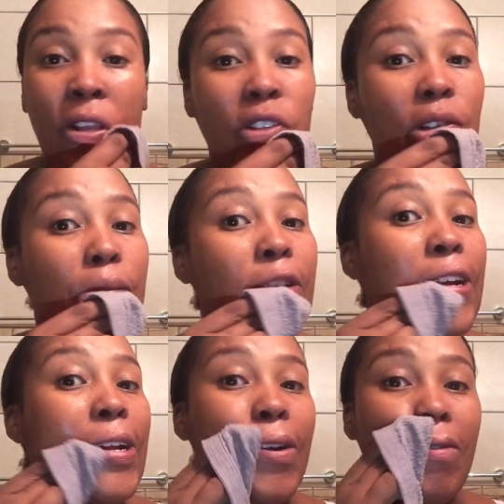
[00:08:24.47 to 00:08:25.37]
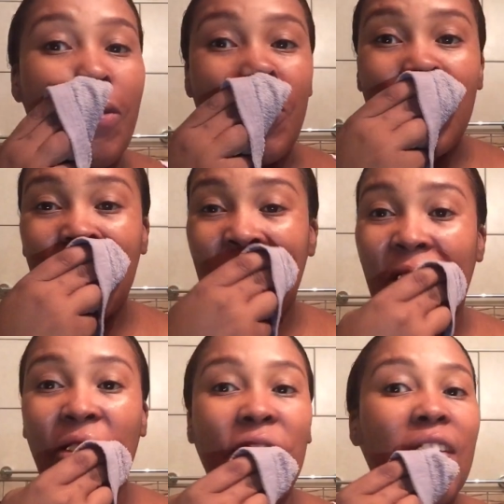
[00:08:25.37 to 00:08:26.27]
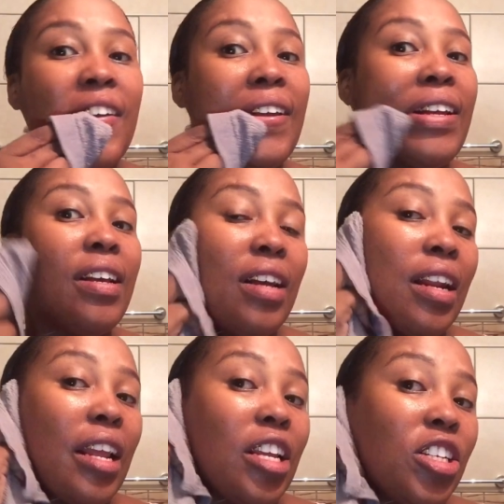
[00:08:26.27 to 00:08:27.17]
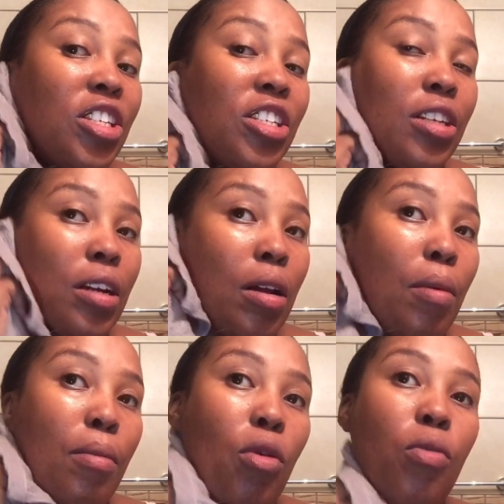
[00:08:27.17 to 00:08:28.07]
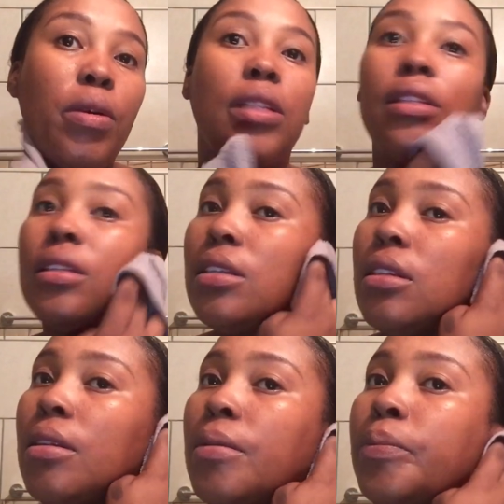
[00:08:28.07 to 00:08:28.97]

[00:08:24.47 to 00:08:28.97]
So I'm trying to avoid having rash moments.